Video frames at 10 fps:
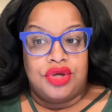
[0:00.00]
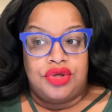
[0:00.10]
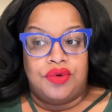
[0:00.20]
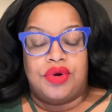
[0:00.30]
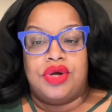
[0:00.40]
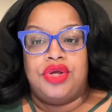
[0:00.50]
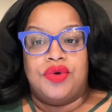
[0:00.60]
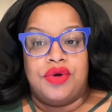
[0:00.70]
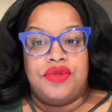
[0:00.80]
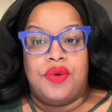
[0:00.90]

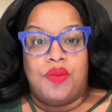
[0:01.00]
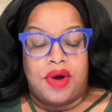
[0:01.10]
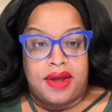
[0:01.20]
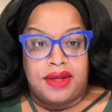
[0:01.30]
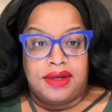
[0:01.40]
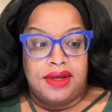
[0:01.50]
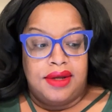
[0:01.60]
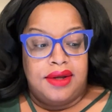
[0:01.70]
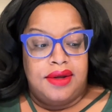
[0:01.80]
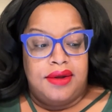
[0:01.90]
You're the one
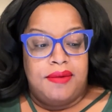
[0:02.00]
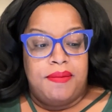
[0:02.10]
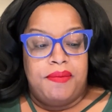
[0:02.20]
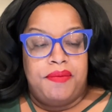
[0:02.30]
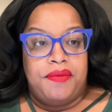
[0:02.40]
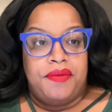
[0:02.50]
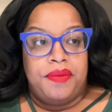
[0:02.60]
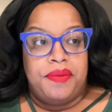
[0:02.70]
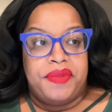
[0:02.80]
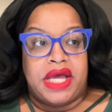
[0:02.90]

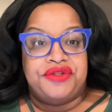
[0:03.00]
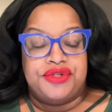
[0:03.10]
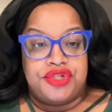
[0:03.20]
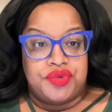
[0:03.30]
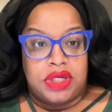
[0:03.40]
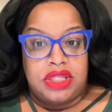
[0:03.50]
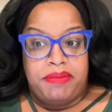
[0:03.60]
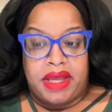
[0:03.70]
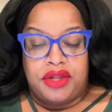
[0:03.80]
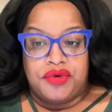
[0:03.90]
that destroyed the
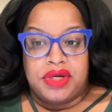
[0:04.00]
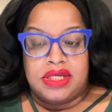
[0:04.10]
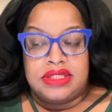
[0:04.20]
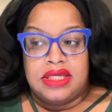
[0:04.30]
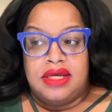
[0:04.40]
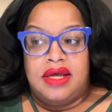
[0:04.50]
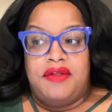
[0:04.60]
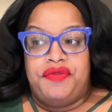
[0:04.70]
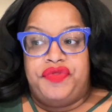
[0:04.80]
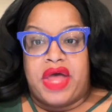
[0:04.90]
boundaries,
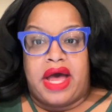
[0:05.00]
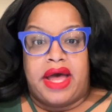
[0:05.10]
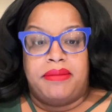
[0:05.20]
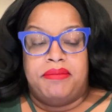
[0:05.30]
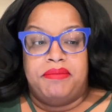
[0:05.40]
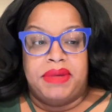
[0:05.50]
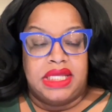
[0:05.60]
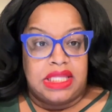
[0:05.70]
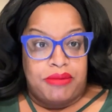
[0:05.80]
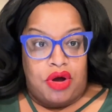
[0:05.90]
that made
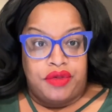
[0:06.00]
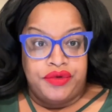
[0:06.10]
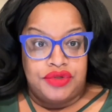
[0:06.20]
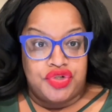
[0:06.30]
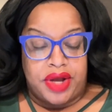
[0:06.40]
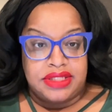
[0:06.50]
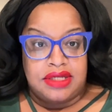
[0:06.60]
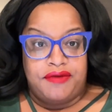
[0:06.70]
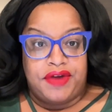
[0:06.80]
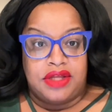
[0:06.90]
them all lose trust
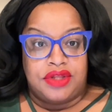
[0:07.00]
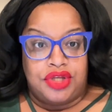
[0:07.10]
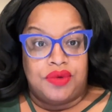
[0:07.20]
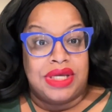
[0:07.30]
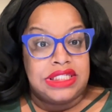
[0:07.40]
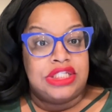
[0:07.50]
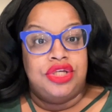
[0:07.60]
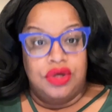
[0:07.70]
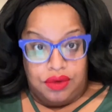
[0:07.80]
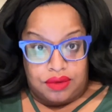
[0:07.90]
and faith in you. It's
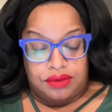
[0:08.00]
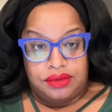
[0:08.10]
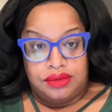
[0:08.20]
you.